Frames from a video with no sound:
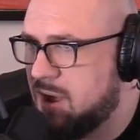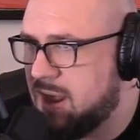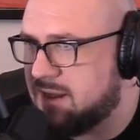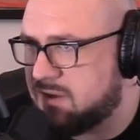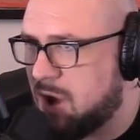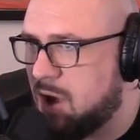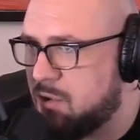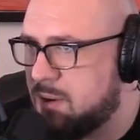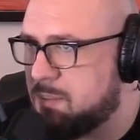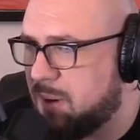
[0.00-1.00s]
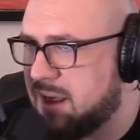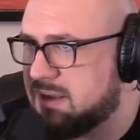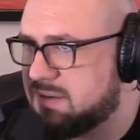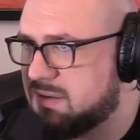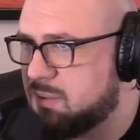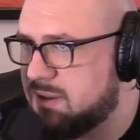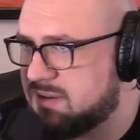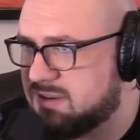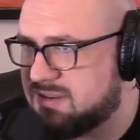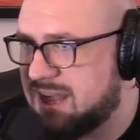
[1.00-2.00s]
And it's harder in places where
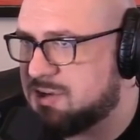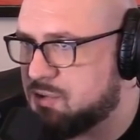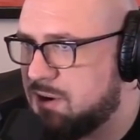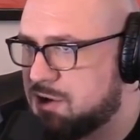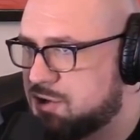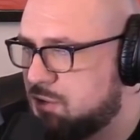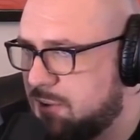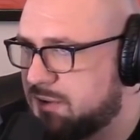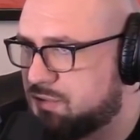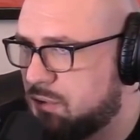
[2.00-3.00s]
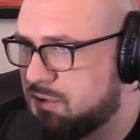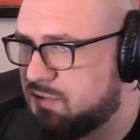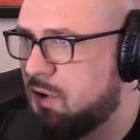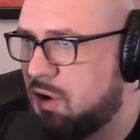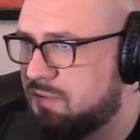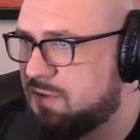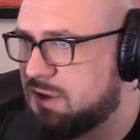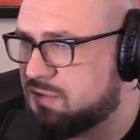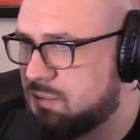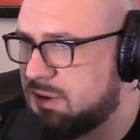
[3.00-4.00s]
there's a saturation of restaurants for
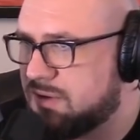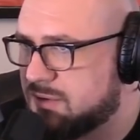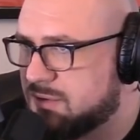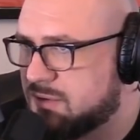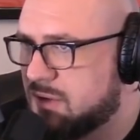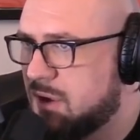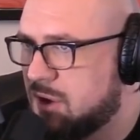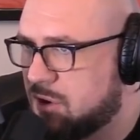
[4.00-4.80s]
obvious reasons.